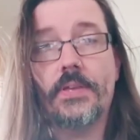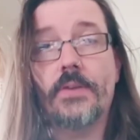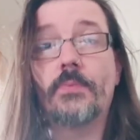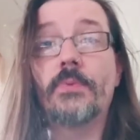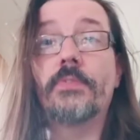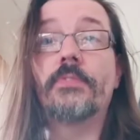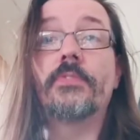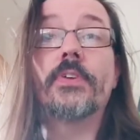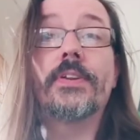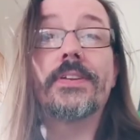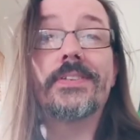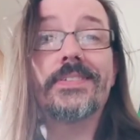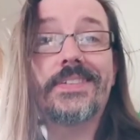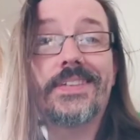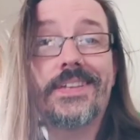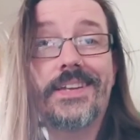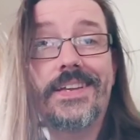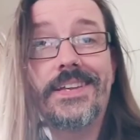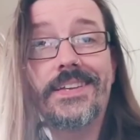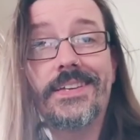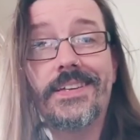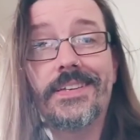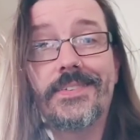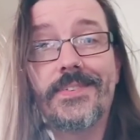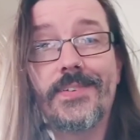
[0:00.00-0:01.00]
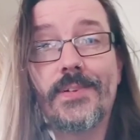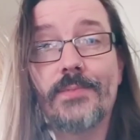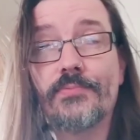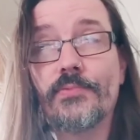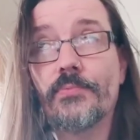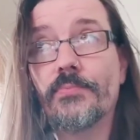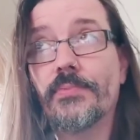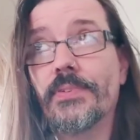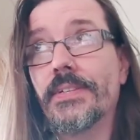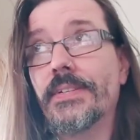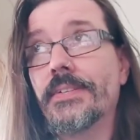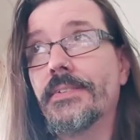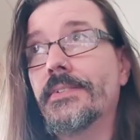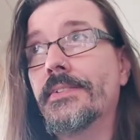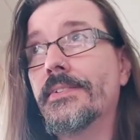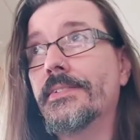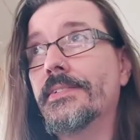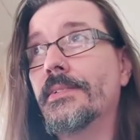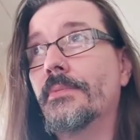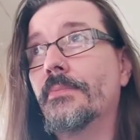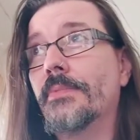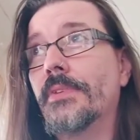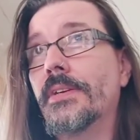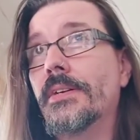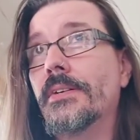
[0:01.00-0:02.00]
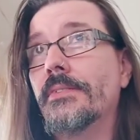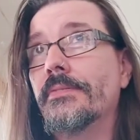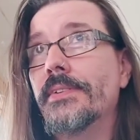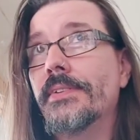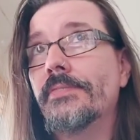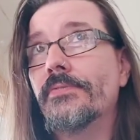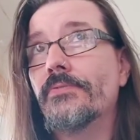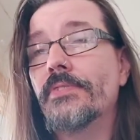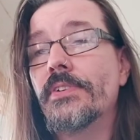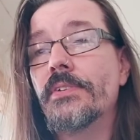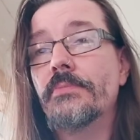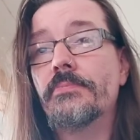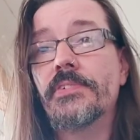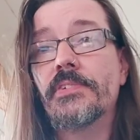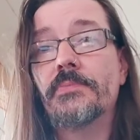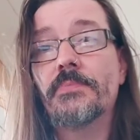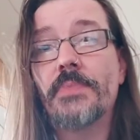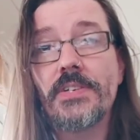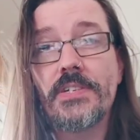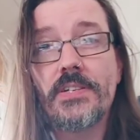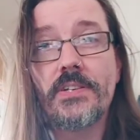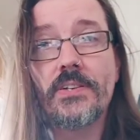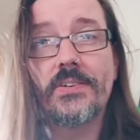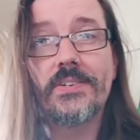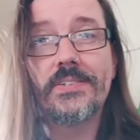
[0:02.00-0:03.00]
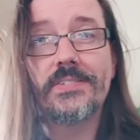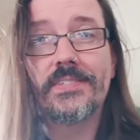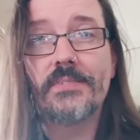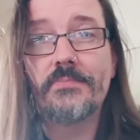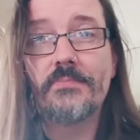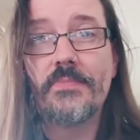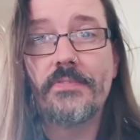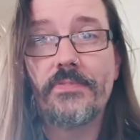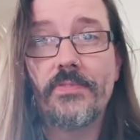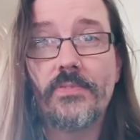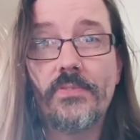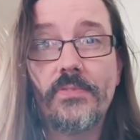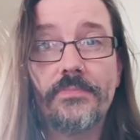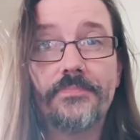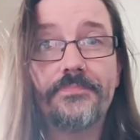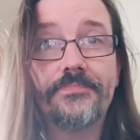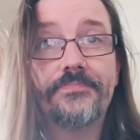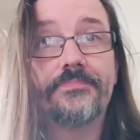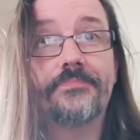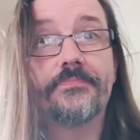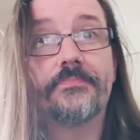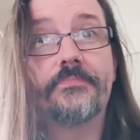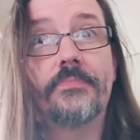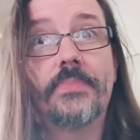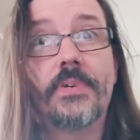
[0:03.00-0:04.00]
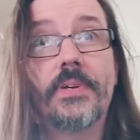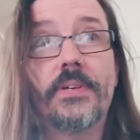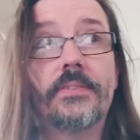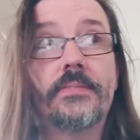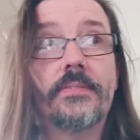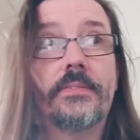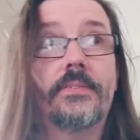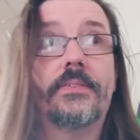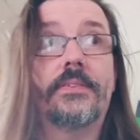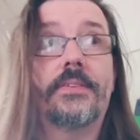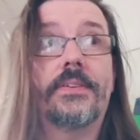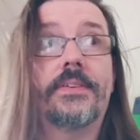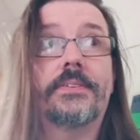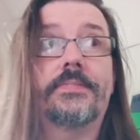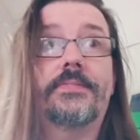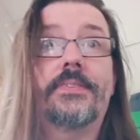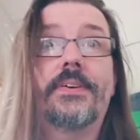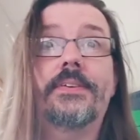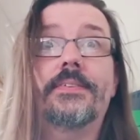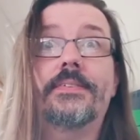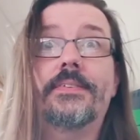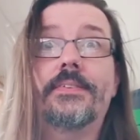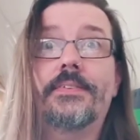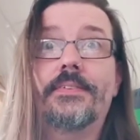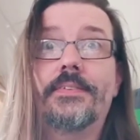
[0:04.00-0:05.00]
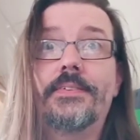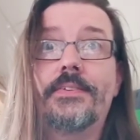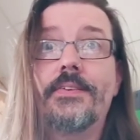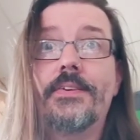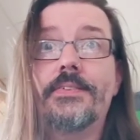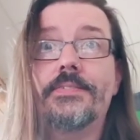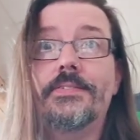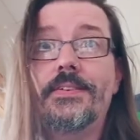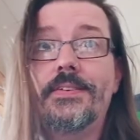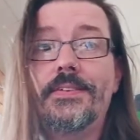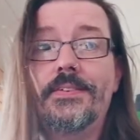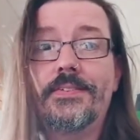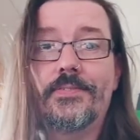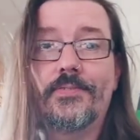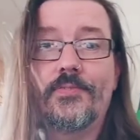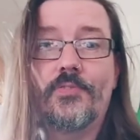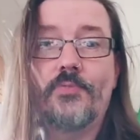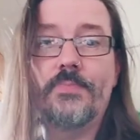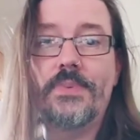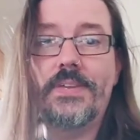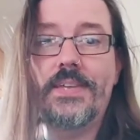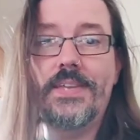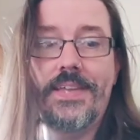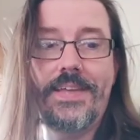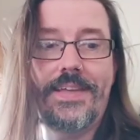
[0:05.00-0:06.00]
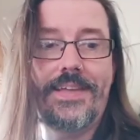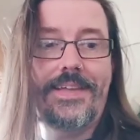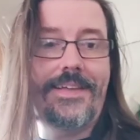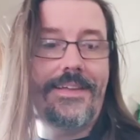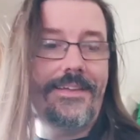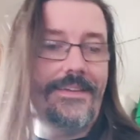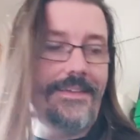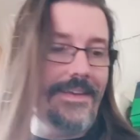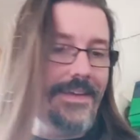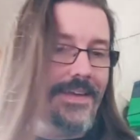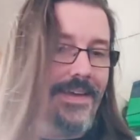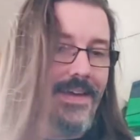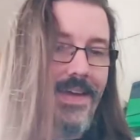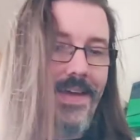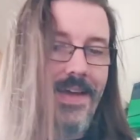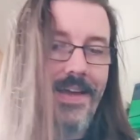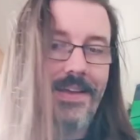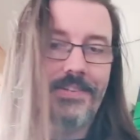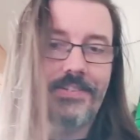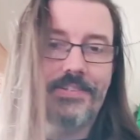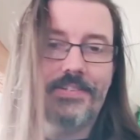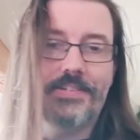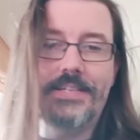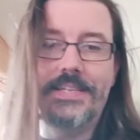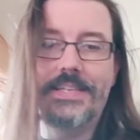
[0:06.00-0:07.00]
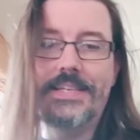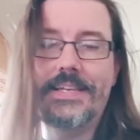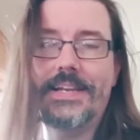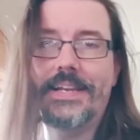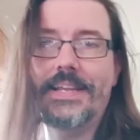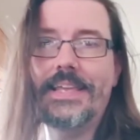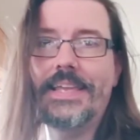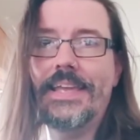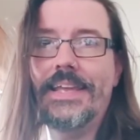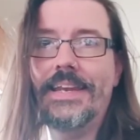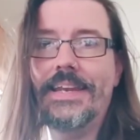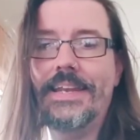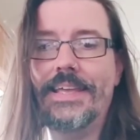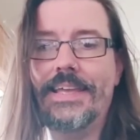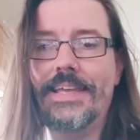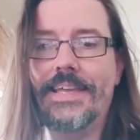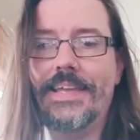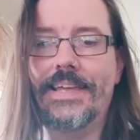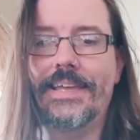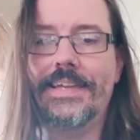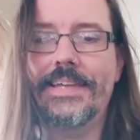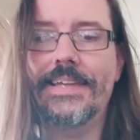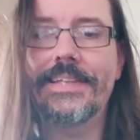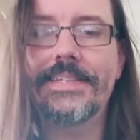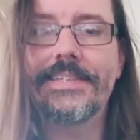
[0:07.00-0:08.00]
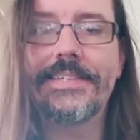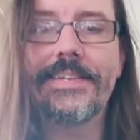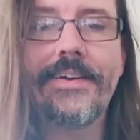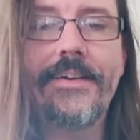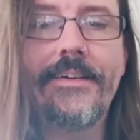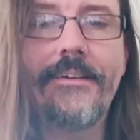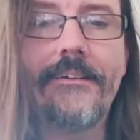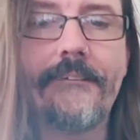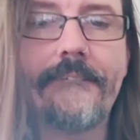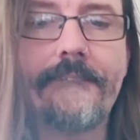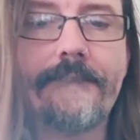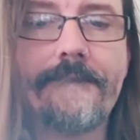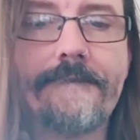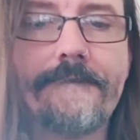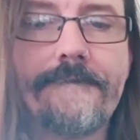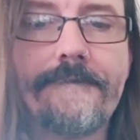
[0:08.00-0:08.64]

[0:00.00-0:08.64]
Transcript: We've learned to clean a guitar properly. Something I've never really specialised in before. But let's face it, you actually saw me actually clean a guitar.